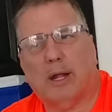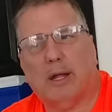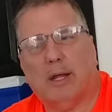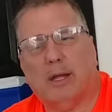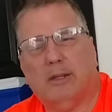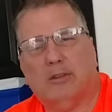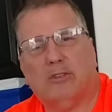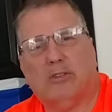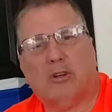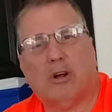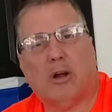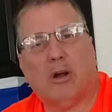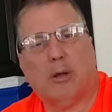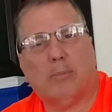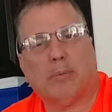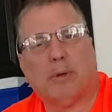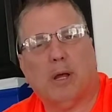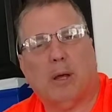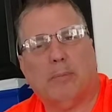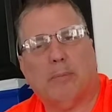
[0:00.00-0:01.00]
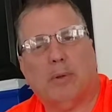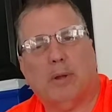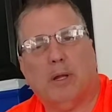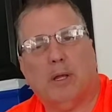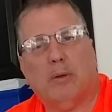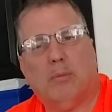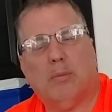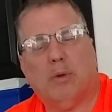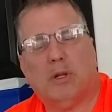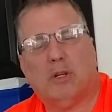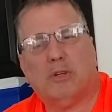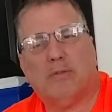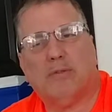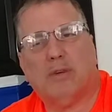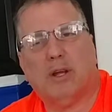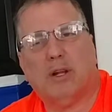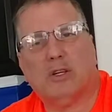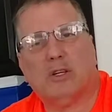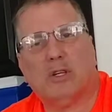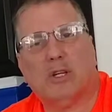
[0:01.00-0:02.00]
at a startup company which
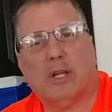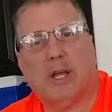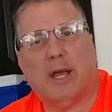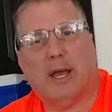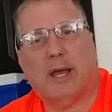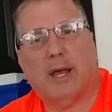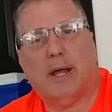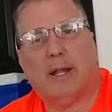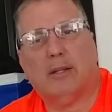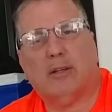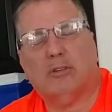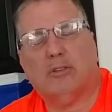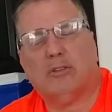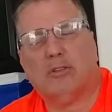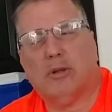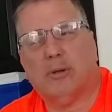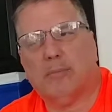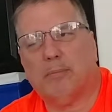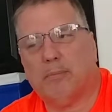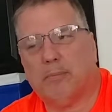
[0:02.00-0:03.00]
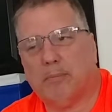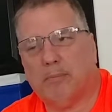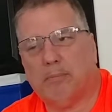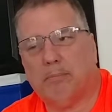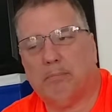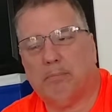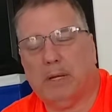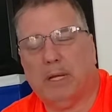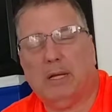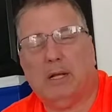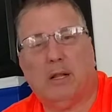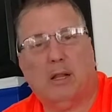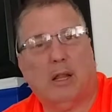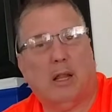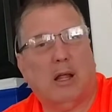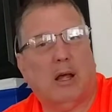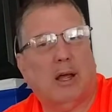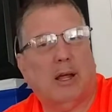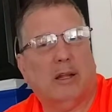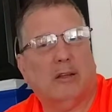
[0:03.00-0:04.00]
eventually had some big
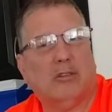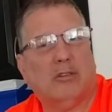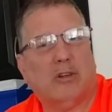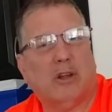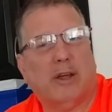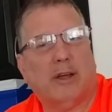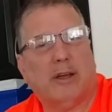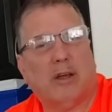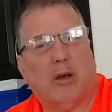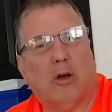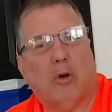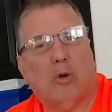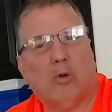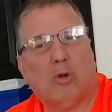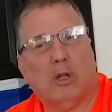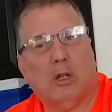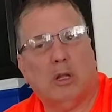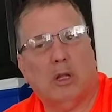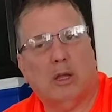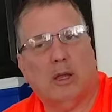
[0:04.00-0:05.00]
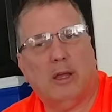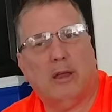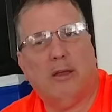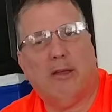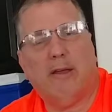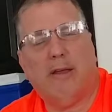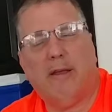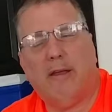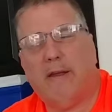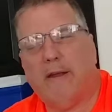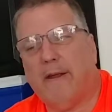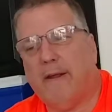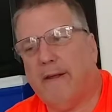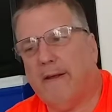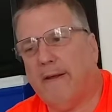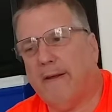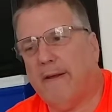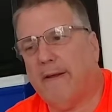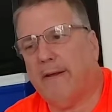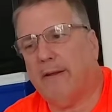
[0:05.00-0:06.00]
clients like Oakley
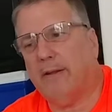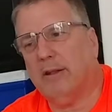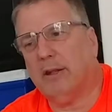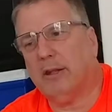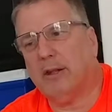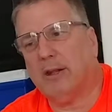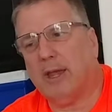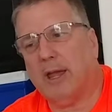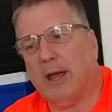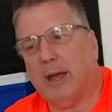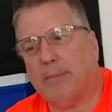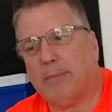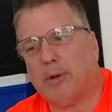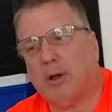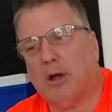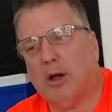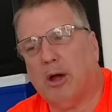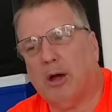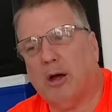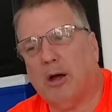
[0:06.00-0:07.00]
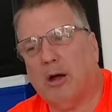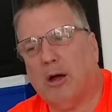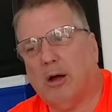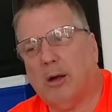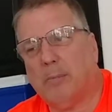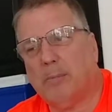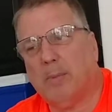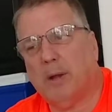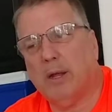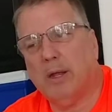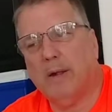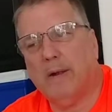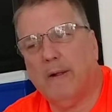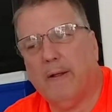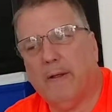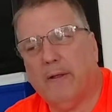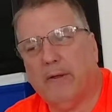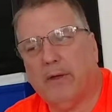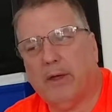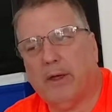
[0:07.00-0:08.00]
and Capcom.
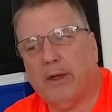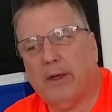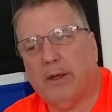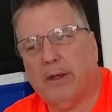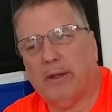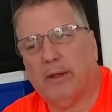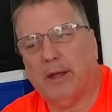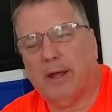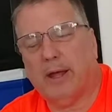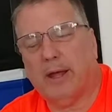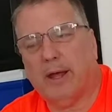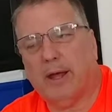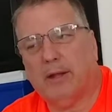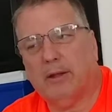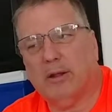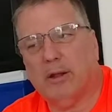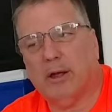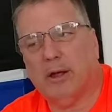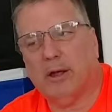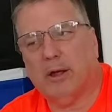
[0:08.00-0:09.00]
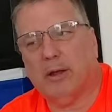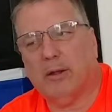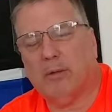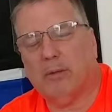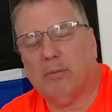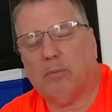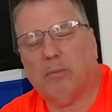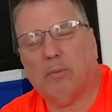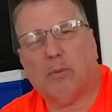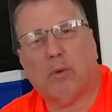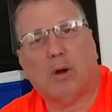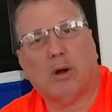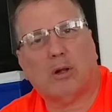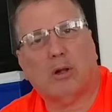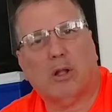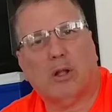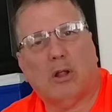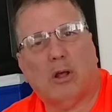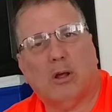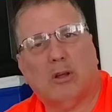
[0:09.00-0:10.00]
They had work
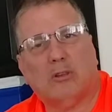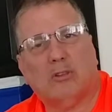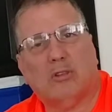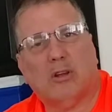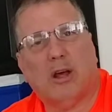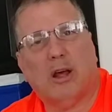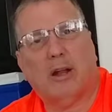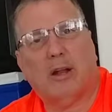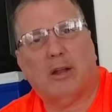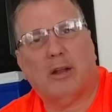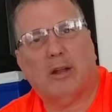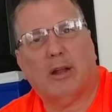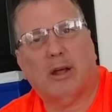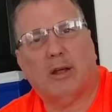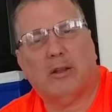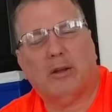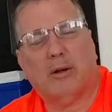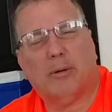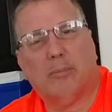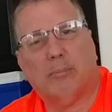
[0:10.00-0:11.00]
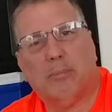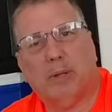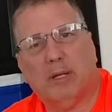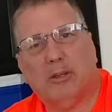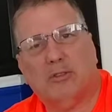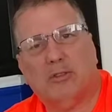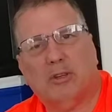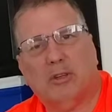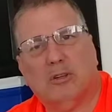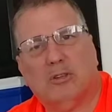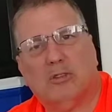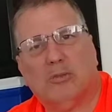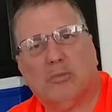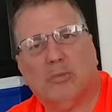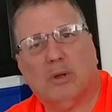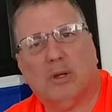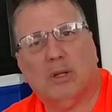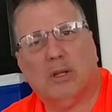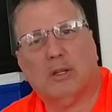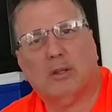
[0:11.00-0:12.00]
alongside another business
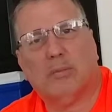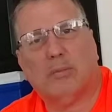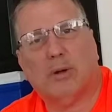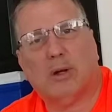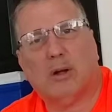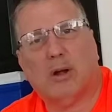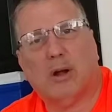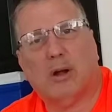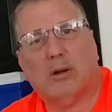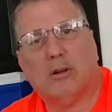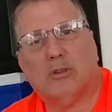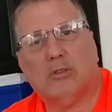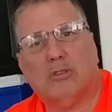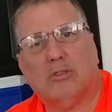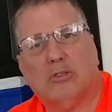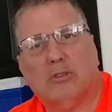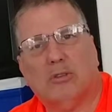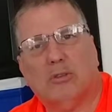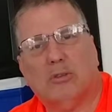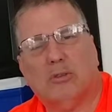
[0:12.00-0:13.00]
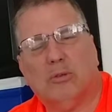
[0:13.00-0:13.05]
with regards to